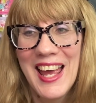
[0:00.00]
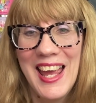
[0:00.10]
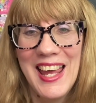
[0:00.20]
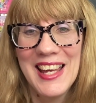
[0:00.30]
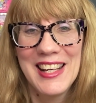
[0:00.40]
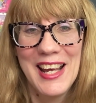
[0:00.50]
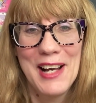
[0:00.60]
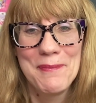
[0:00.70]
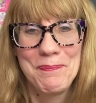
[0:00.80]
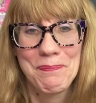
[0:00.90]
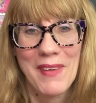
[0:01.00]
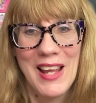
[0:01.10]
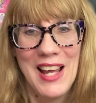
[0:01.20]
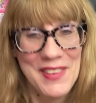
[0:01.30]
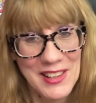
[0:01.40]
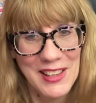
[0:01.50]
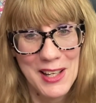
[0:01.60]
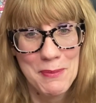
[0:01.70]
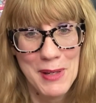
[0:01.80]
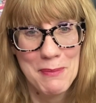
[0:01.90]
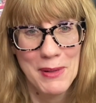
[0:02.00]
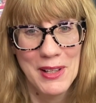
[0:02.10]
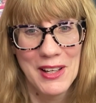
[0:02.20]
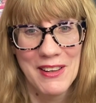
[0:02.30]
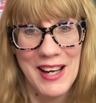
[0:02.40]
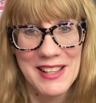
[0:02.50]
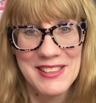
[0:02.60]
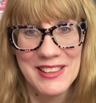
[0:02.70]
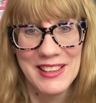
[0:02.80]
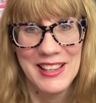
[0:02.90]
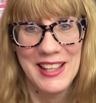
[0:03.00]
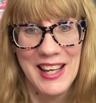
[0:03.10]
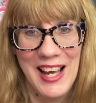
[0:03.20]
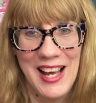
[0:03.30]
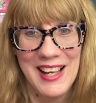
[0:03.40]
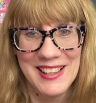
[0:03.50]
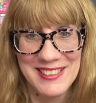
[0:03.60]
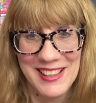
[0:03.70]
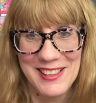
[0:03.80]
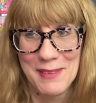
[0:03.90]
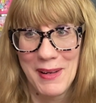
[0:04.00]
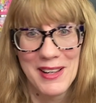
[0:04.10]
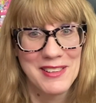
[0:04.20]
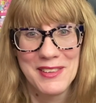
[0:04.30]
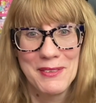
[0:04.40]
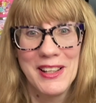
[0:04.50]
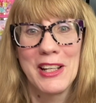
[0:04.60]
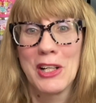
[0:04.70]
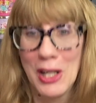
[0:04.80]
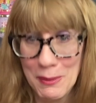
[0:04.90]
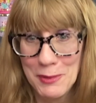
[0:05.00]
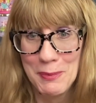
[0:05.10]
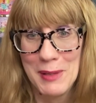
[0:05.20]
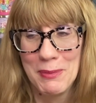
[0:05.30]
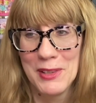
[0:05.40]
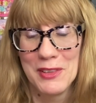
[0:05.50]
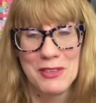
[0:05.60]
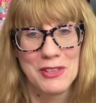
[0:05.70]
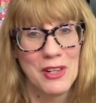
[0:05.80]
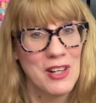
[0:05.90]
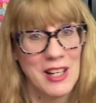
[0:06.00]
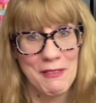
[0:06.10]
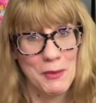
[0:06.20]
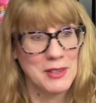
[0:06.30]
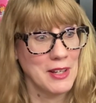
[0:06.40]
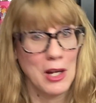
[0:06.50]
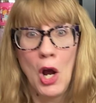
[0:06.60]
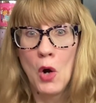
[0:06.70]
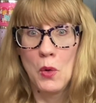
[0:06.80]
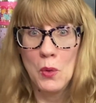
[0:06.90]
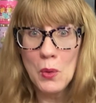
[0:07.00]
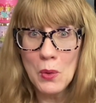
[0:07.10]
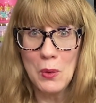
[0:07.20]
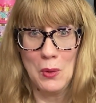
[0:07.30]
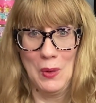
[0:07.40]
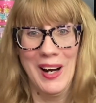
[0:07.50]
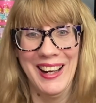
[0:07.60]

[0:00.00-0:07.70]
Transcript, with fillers: And um, I think a lot of people are actually uh, excited about it because there were like a couple people in the store and everyone's like, ooh.